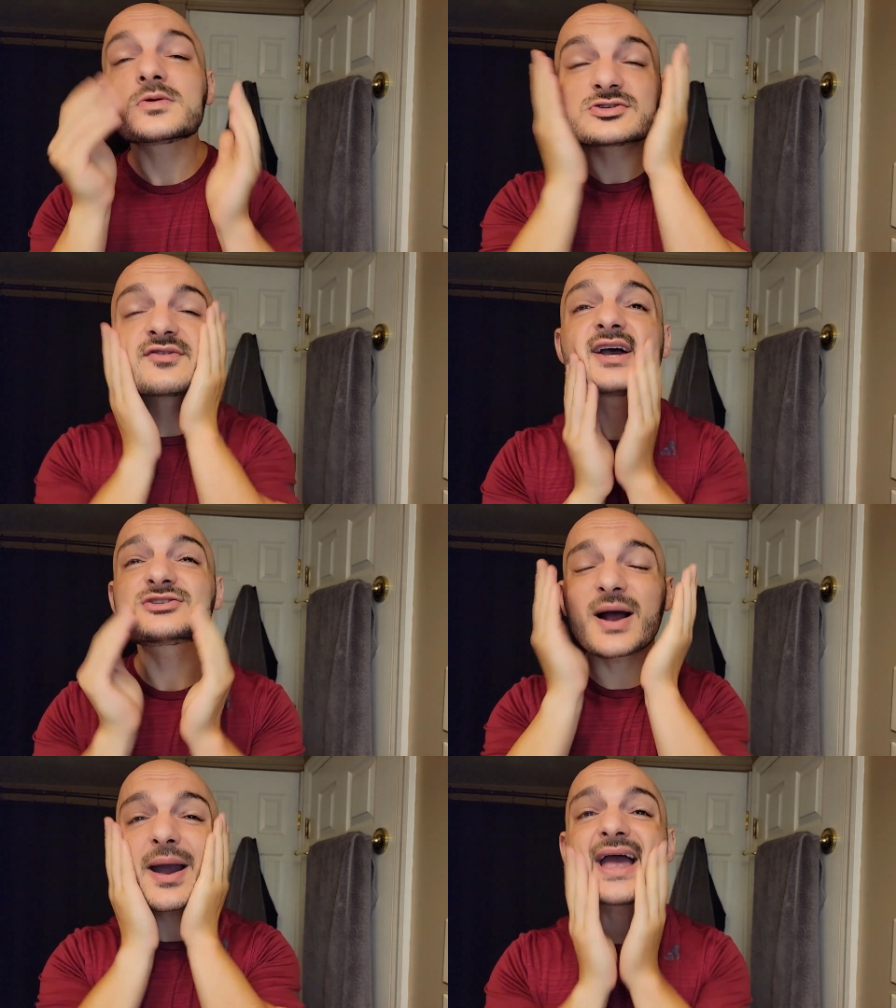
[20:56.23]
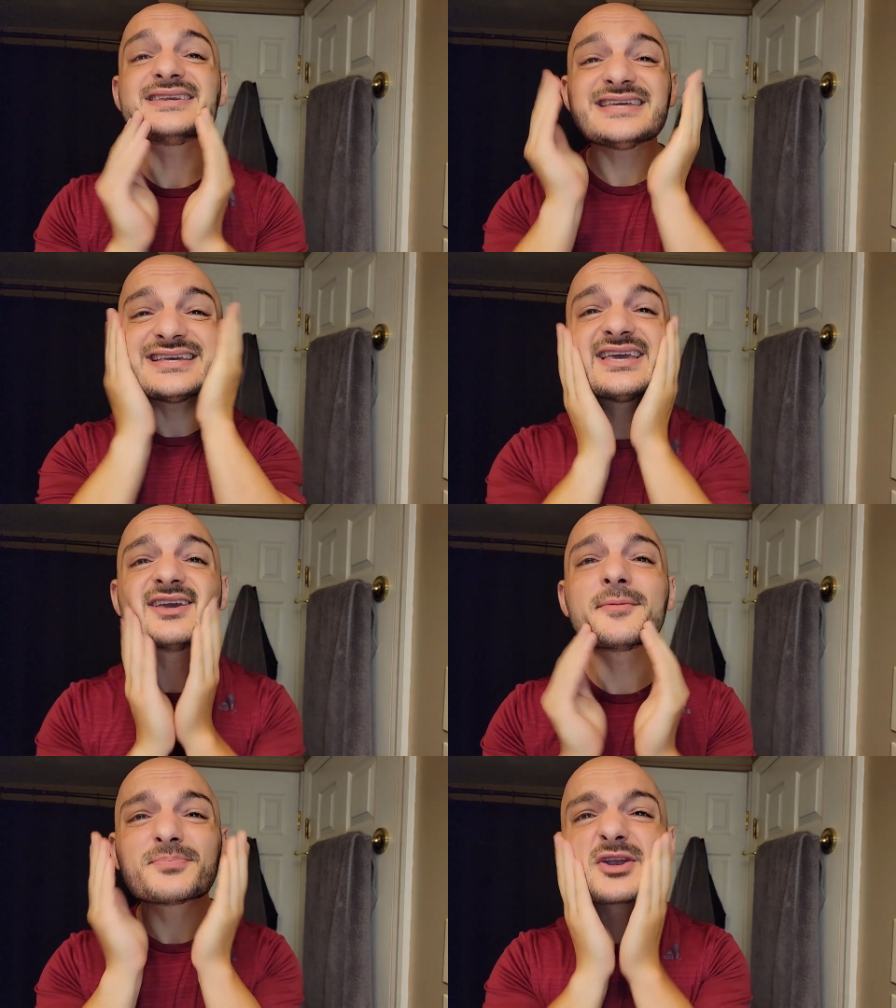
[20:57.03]
So if you guys are out
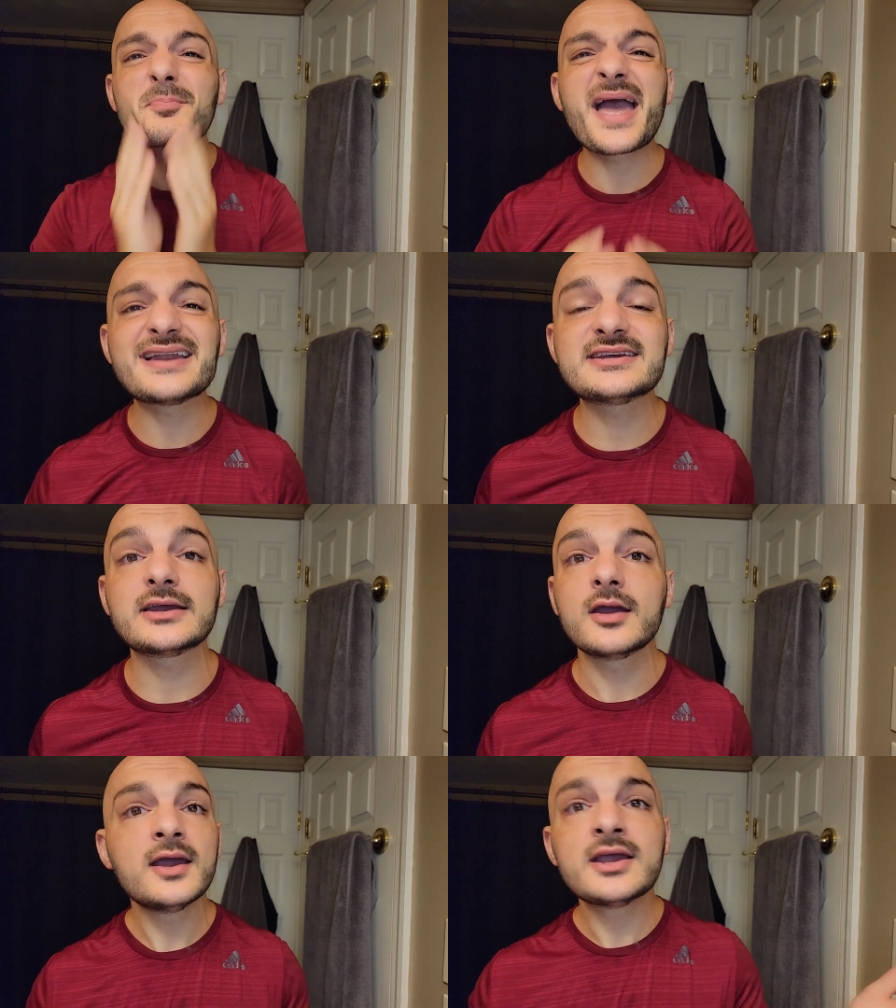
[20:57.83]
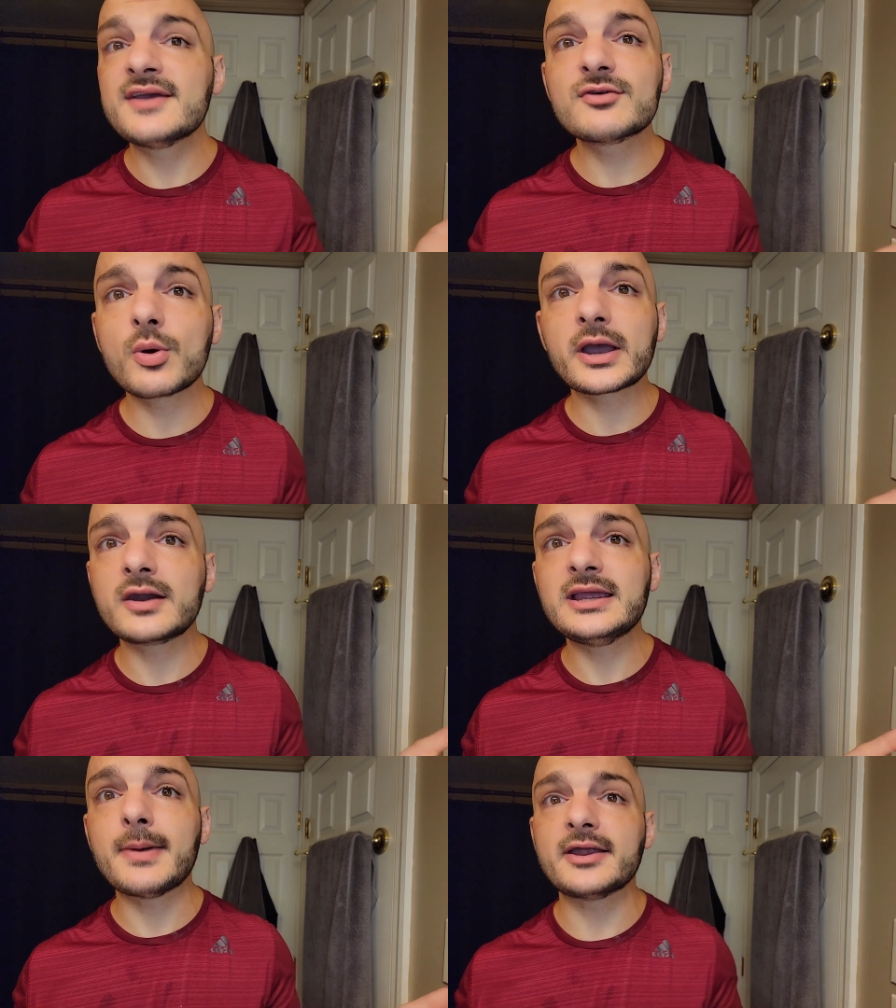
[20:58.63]
antiquing, you're mantiquing, even going
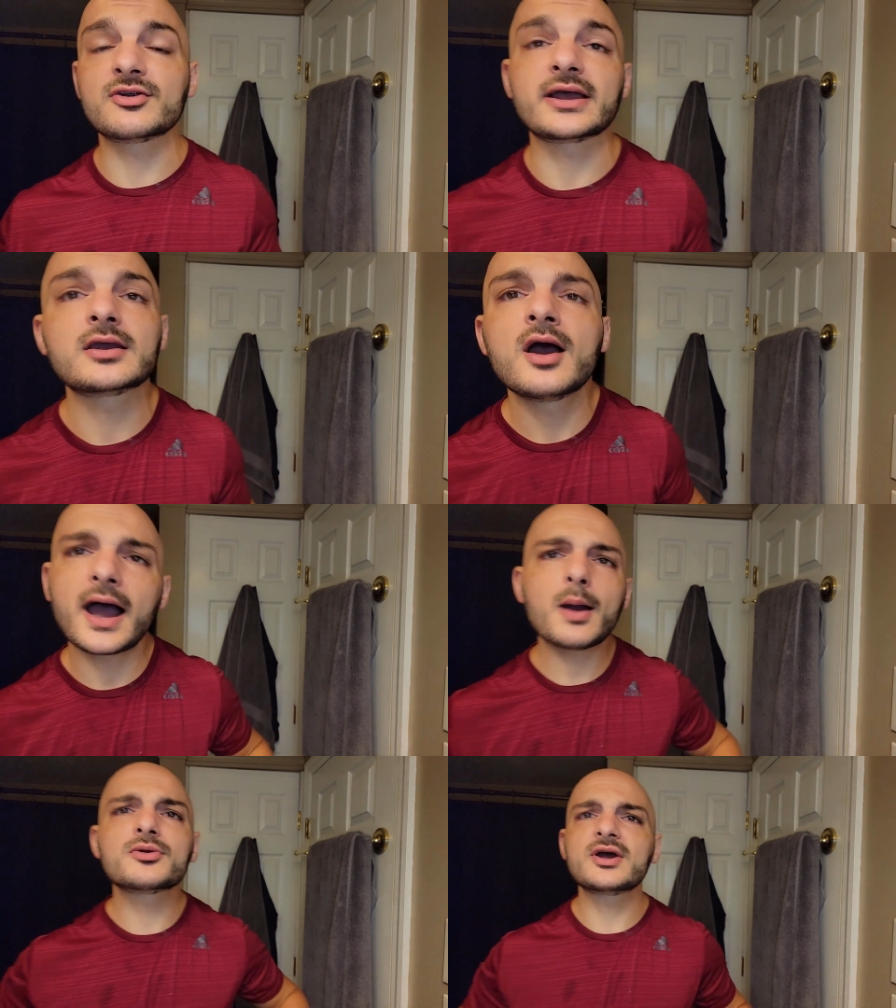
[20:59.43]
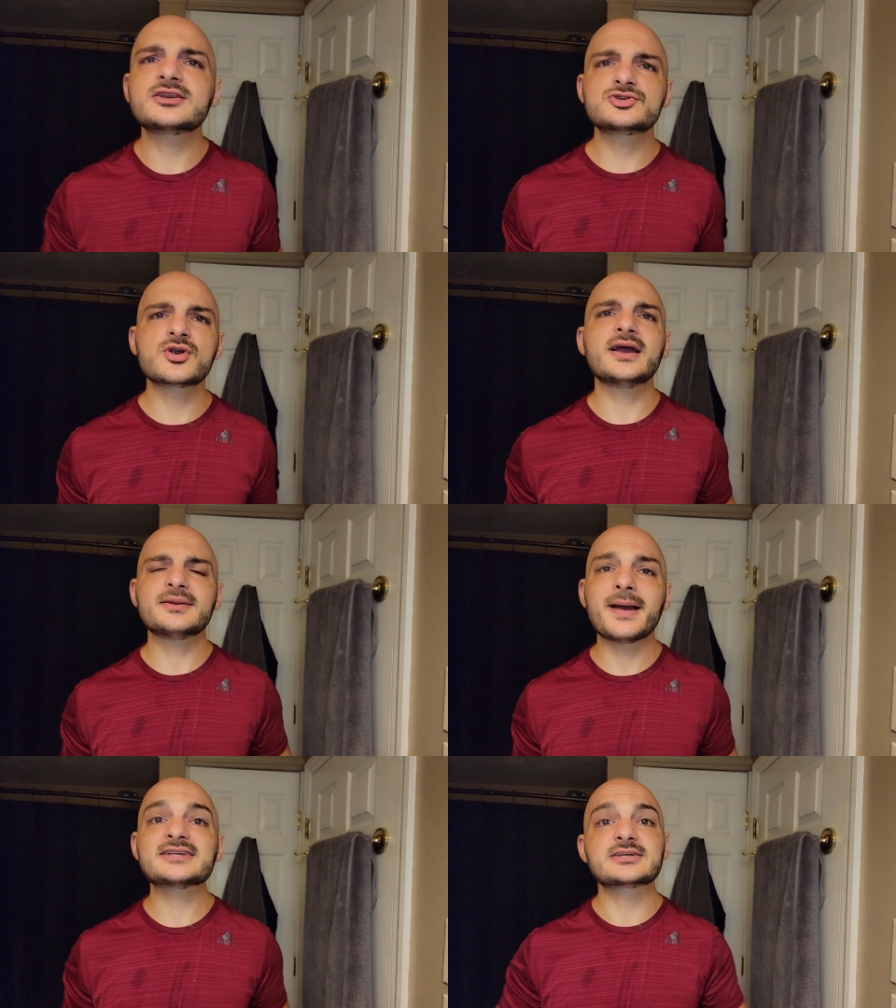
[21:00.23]
on eBay and you're like, I would like to try
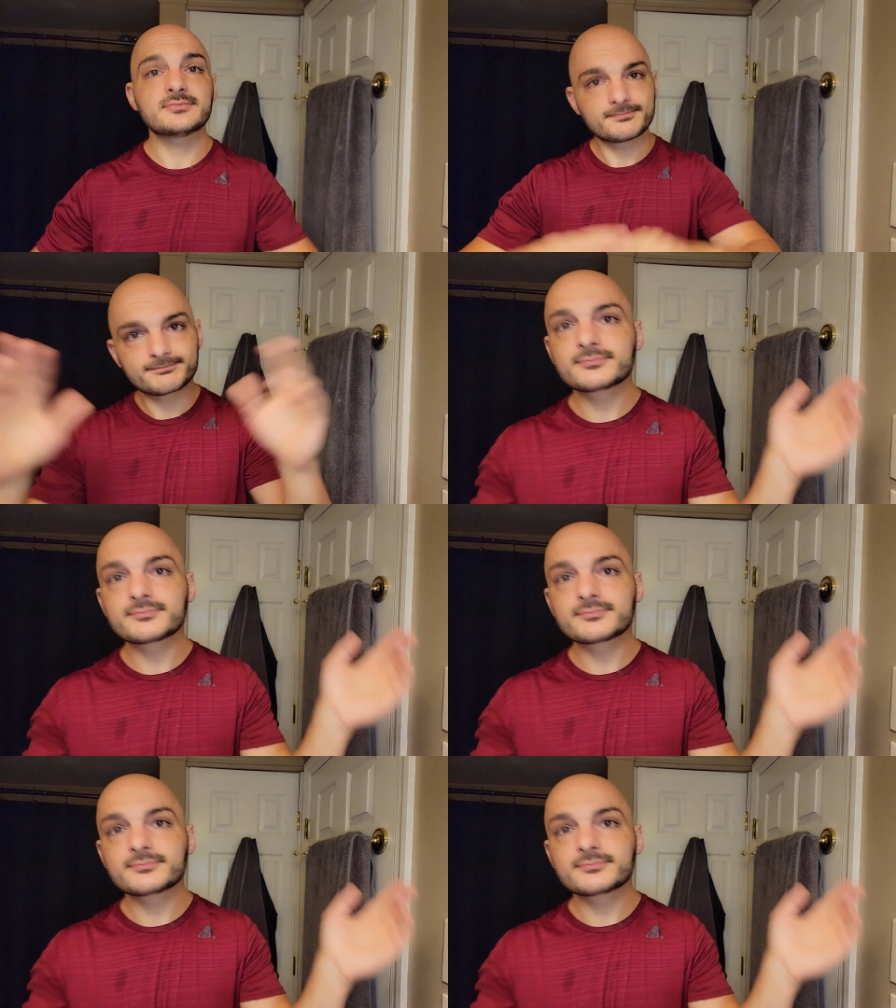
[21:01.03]
Damascen.